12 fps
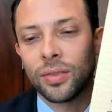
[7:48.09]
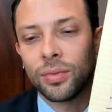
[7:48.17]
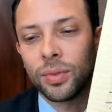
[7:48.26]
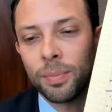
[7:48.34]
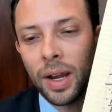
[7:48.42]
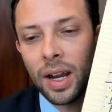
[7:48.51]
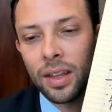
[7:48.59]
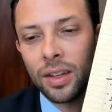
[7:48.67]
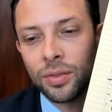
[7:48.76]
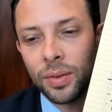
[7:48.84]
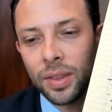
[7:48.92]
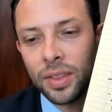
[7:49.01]
we pair
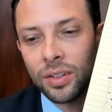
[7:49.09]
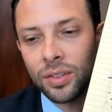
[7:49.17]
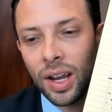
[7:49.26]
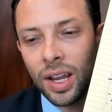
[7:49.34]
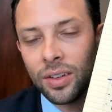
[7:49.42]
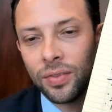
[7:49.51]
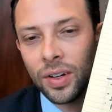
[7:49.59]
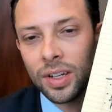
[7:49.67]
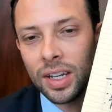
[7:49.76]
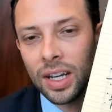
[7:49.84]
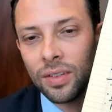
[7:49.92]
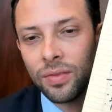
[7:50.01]
this with a transfer
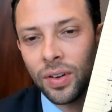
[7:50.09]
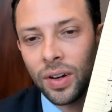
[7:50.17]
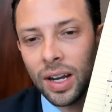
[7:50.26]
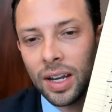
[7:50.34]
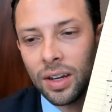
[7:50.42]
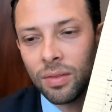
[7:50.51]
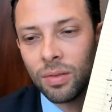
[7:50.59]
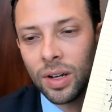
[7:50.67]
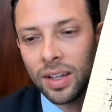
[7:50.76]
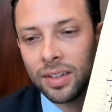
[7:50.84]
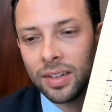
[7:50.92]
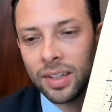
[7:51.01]
deed for any real
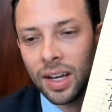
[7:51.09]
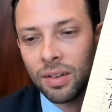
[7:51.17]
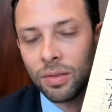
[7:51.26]
estate, real